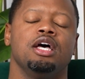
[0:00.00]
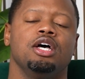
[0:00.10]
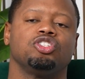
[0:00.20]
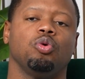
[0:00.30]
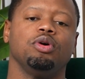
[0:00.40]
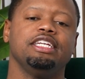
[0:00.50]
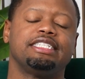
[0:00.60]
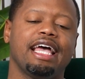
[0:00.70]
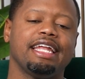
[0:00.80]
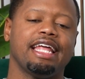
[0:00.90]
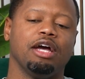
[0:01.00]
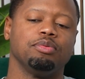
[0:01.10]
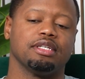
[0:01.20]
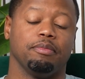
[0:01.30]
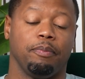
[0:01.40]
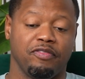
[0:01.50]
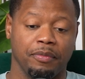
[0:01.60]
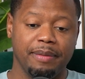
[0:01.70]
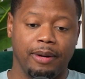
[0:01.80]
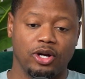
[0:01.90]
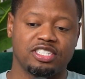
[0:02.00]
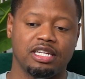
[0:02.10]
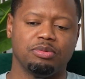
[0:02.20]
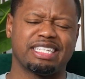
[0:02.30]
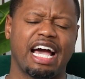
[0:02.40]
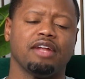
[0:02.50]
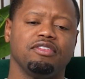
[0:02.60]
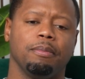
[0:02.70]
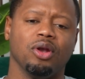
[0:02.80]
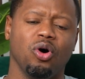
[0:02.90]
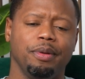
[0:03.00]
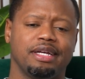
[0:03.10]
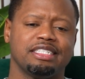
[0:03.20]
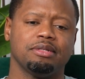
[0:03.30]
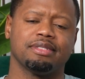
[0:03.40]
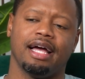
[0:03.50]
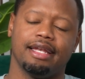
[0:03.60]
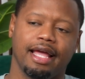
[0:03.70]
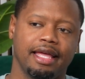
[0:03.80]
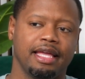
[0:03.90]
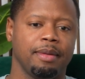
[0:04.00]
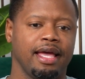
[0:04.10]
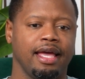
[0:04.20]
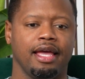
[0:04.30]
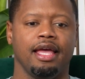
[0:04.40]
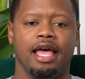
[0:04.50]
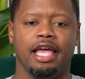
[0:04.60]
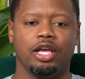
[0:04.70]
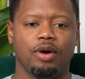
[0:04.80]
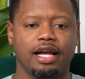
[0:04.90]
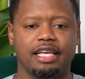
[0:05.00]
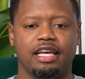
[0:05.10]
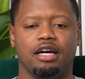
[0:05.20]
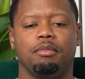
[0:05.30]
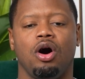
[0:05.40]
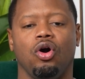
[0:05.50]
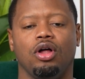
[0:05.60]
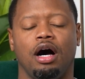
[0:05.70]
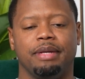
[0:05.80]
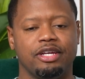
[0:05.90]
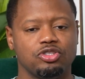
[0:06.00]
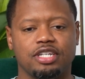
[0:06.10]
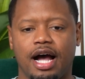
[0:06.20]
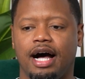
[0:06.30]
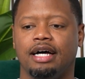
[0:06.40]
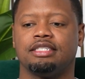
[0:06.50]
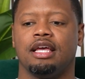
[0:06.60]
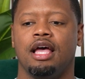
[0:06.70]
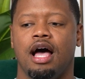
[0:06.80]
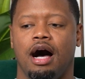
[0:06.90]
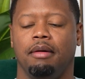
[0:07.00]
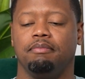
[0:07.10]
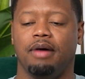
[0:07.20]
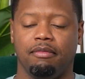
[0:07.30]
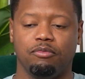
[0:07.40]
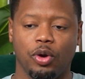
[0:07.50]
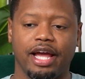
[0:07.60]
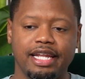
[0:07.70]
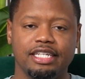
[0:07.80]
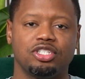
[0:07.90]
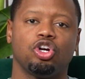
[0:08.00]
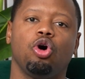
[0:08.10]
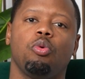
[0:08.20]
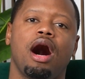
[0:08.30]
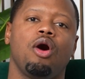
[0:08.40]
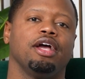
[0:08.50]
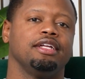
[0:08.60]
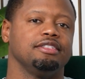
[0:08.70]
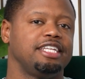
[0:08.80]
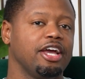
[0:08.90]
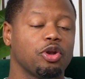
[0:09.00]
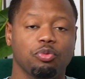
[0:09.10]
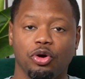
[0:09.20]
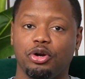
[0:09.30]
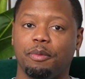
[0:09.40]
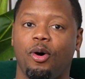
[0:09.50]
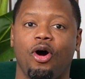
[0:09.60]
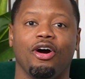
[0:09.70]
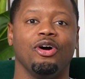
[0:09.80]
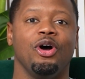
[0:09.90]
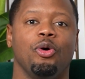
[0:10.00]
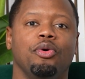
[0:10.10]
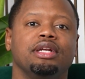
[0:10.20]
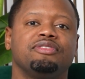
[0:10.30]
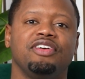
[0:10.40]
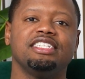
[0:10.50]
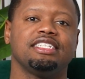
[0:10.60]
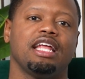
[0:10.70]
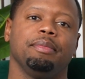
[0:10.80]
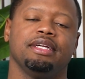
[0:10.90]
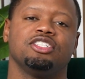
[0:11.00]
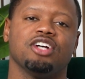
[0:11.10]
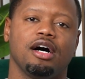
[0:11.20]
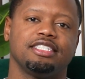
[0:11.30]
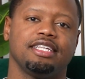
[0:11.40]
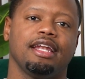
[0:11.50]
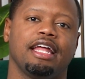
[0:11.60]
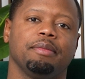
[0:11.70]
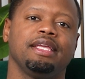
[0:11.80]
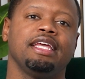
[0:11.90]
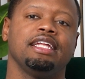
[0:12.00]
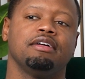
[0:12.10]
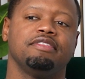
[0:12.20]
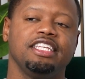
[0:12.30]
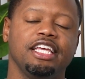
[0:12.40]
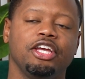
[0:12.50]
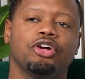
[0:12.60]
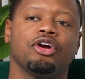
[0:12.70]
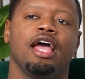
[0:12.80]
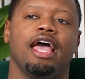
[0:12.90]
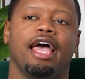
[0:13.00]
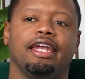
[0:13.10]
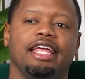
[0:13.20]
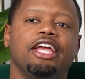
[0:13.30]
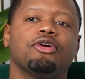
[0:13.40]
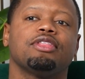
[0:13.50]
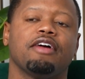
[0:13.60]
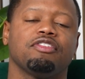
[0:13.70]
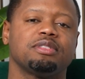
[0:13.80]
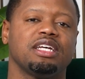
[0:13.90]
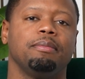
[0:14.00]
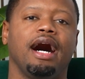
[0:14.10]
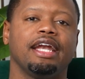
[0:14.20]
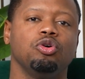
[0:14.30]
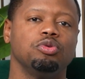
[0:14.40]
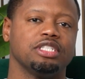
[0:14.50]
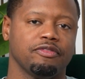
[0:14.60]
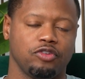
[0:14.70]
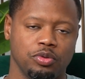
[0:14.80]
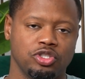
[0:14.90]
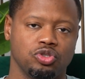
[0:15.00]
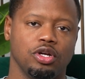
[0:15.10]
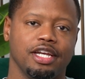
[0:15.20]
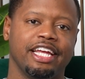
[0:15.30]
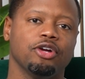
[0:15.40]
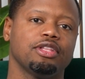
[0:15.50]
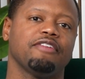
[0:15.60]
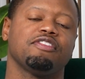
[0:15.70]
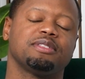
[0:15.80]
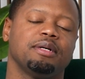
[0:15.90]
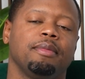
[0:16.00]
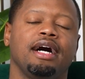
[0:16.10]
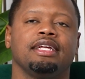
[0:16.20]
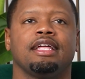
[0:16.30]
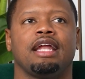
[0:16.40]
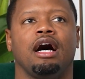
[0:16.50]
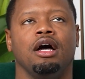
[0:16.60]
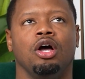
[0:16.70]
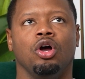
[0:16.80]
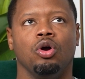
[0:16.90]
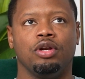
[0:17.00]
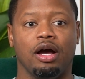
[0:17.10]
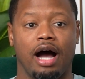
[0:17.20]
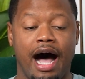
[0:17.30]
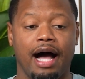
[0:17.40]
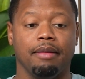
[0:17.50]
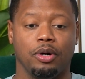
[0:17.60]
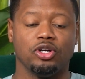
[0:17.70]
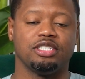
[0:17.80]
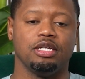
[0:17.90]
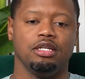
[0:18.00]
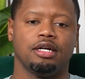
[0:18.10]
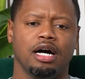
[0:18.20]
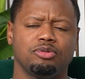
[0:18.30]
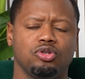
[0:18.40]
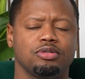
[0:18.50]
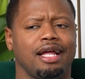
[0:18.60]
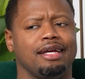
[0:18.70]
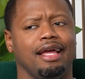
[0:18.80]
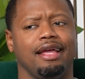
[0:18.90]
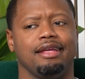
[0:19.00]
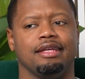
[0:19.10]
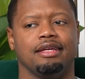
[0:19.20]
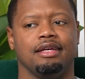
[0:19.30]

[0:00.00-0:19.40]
So when he said that, for me personally, it was kind of a blow because it was like, hey man, here I am, I'm energized, I'm ready to go out and tear the world apart with this vision that me and Josh said at the beginning of the year. And to hear that from somebody who was influential, to hear that from somebody that I personally look up to, is like, dang.